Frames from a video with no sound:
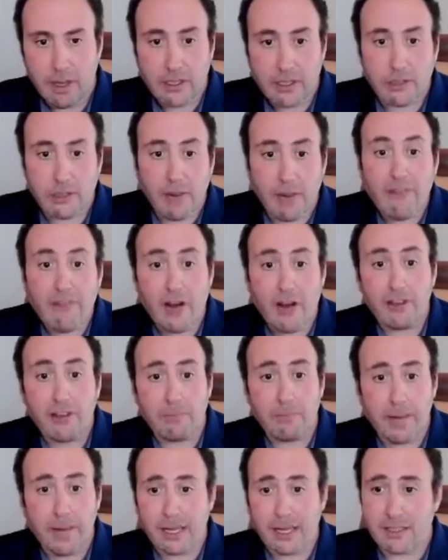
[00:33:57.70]
So my father
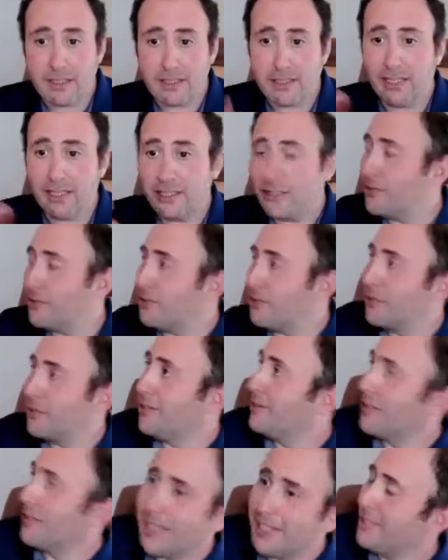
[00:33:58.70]
paints, and you know,
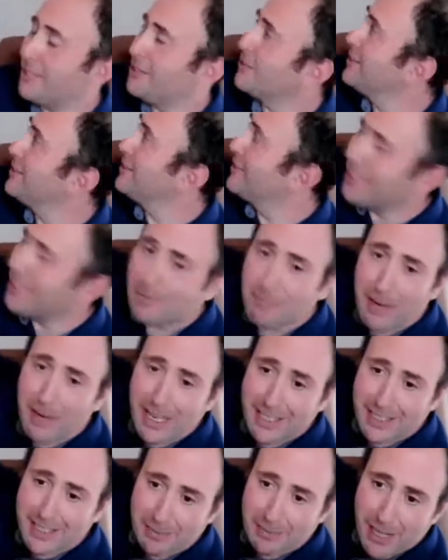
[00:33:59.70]
and I, you can see the
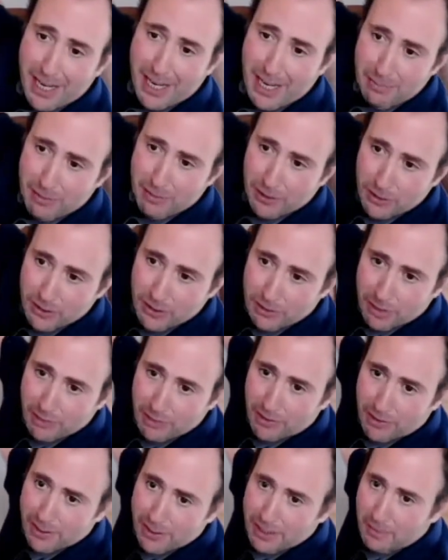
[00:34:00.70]
paintings behind me. Those are my
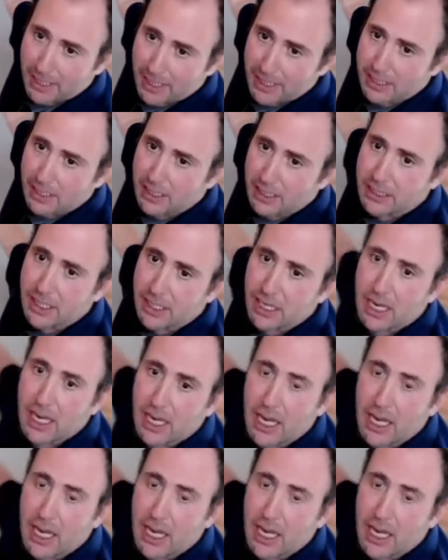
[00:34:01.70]
father's paintings.